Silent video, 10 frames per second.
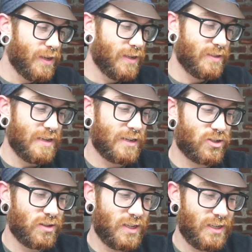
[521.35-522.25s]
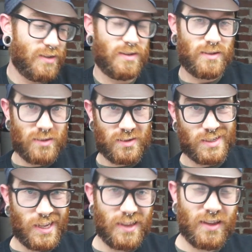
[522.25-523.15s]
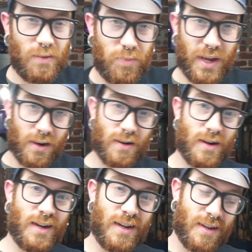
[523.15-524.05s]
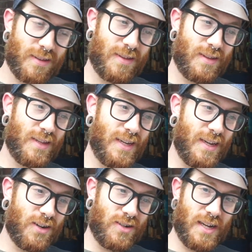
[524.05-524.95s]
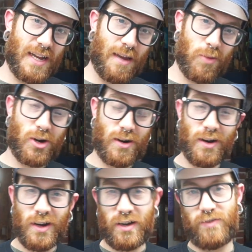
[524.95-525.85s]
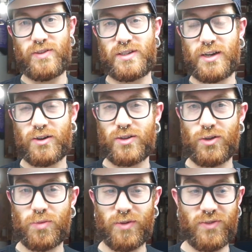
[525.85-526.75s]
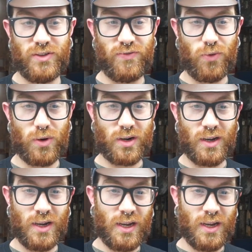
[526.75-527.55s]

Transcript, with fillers: is actually slightly bigger than the inner diameter of the steer tube of this fork,